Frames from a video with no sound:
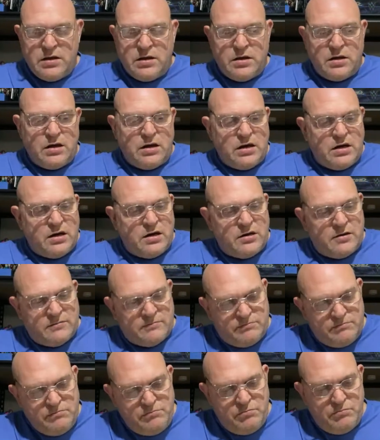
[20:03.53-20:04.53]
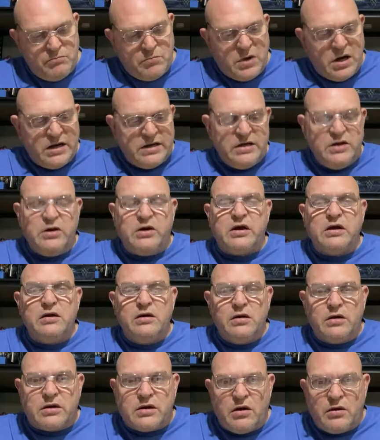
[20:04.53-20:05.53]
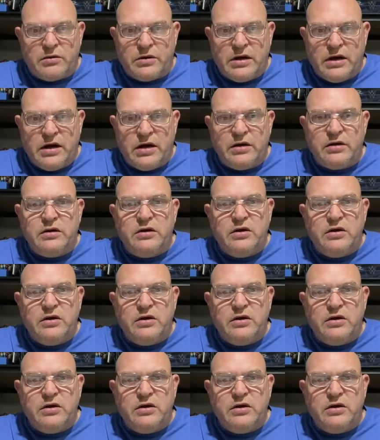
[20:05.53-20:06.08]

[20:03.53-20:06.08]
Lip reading: But you can look on there,